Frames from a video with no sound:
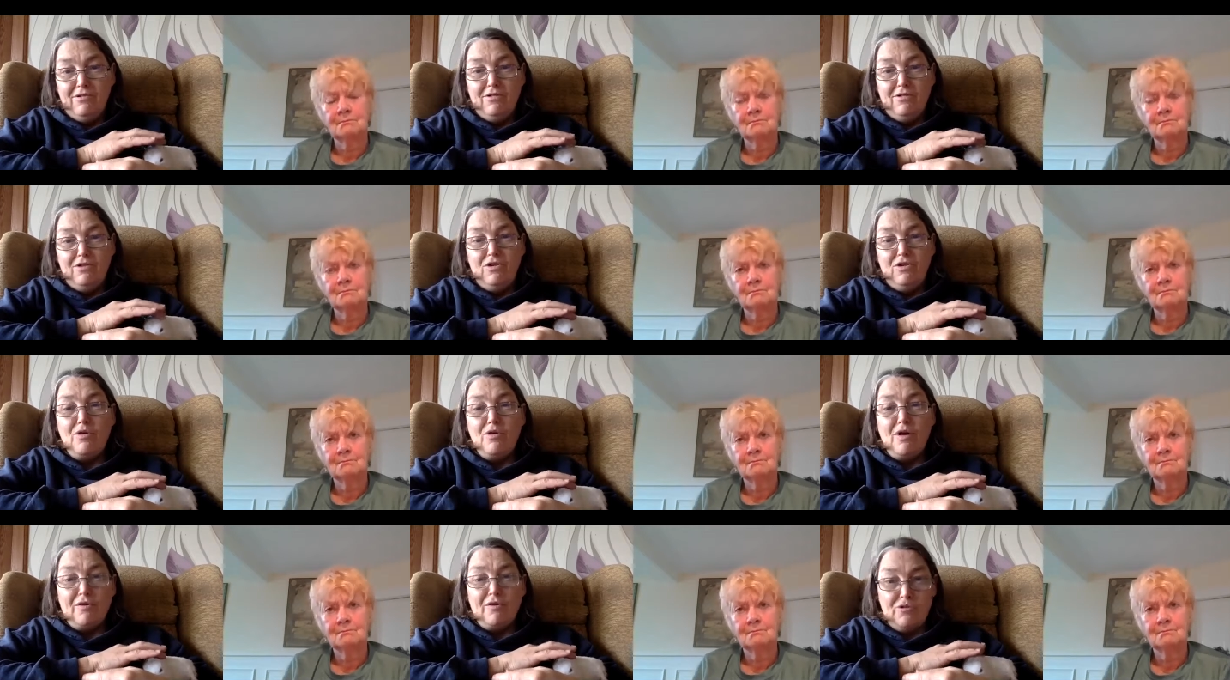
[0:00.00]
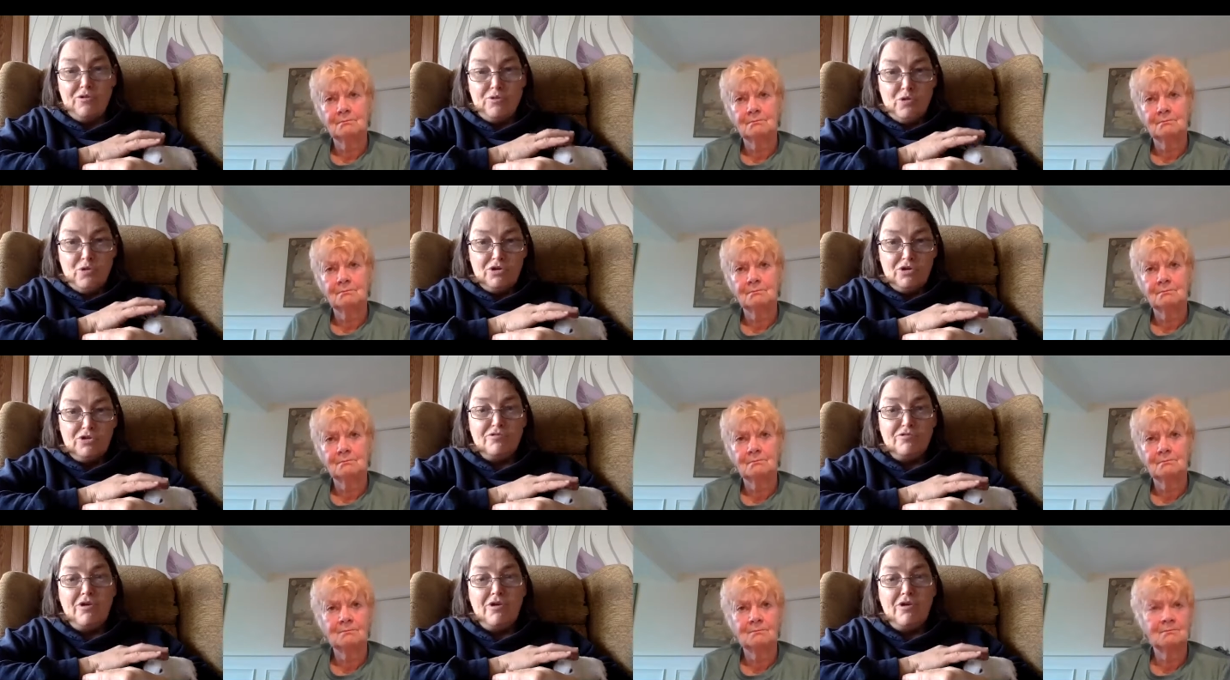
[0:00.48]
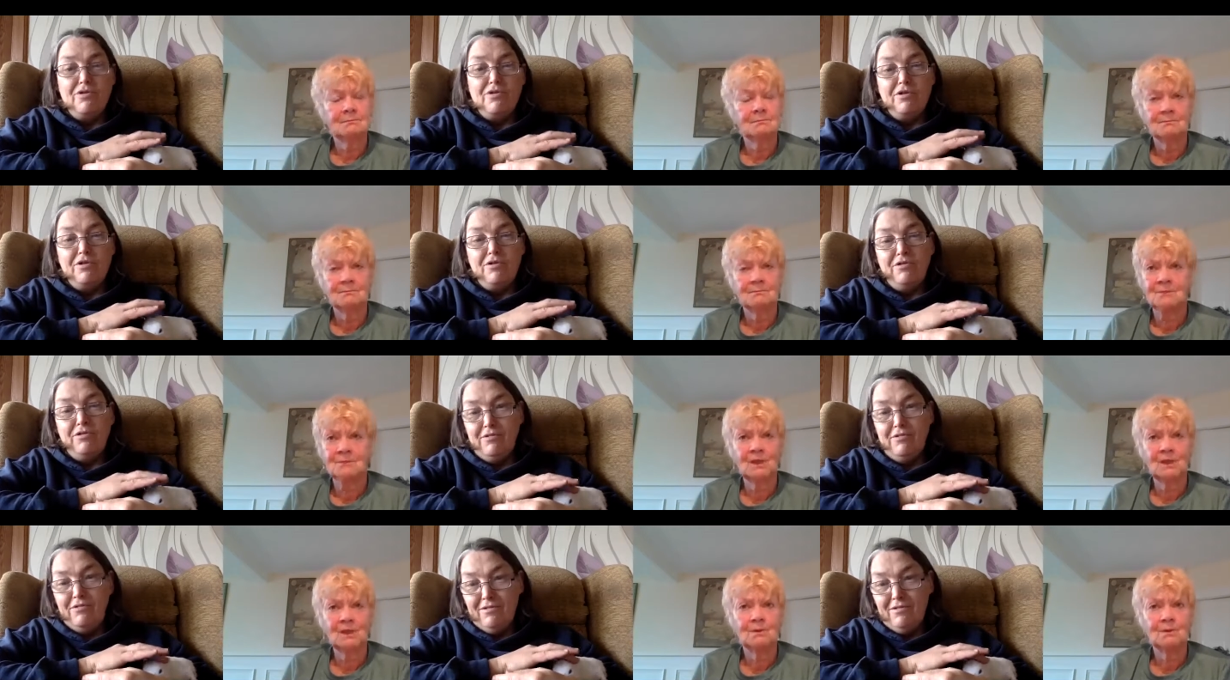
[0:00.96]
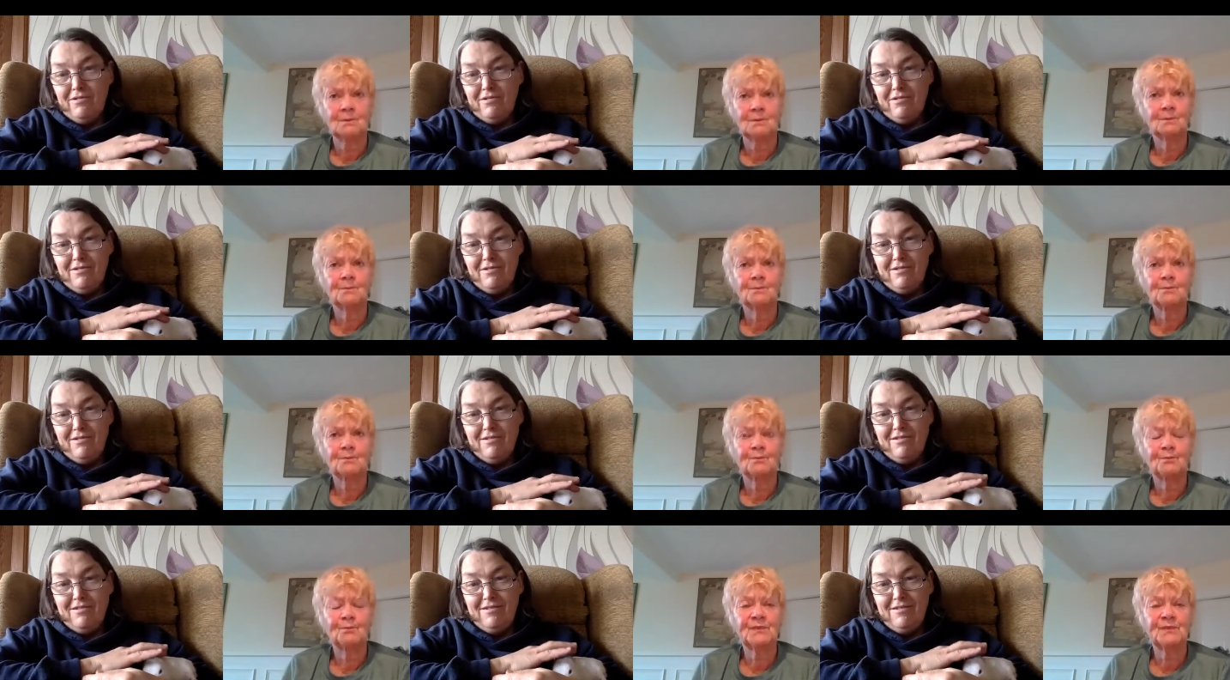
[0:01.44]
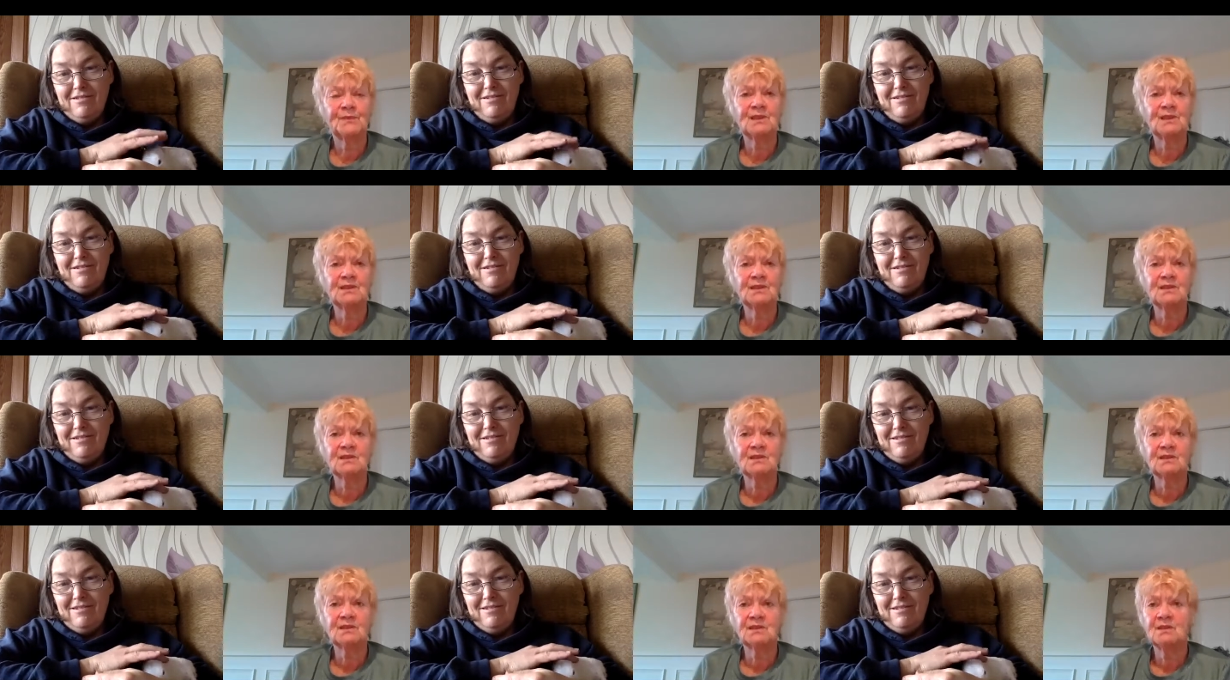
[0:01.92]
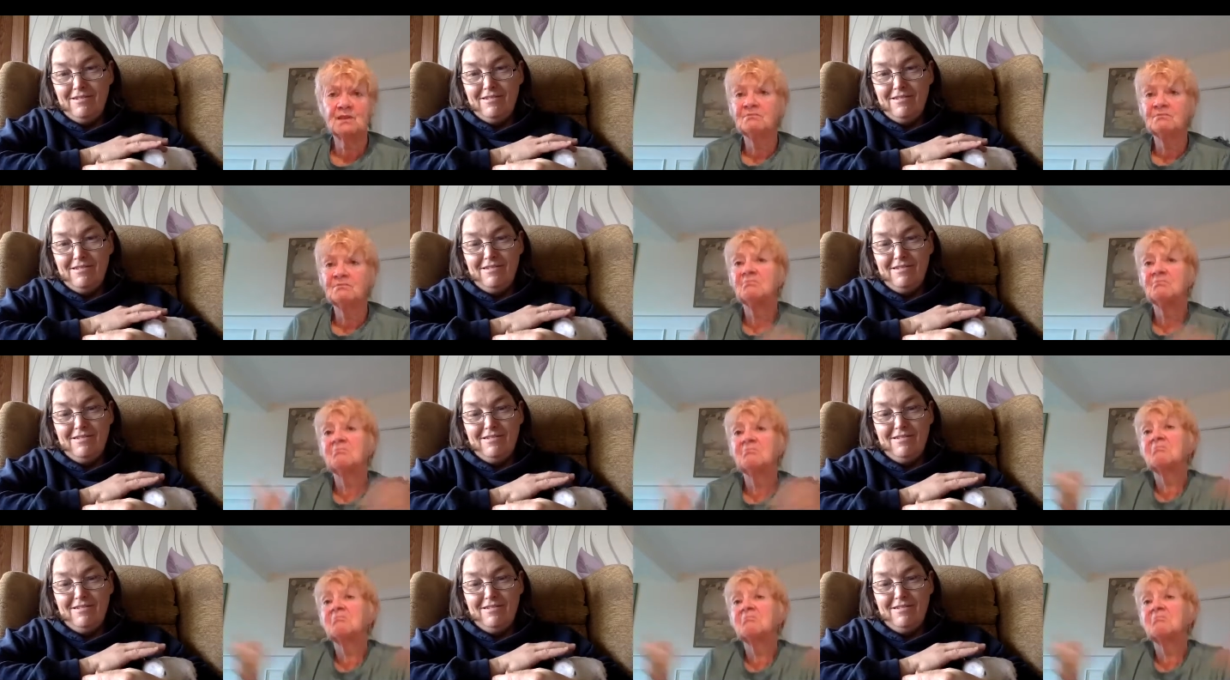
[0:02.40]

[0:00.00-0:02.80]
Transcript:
Speaker 1: You have to watch the road. Yeah. They just say,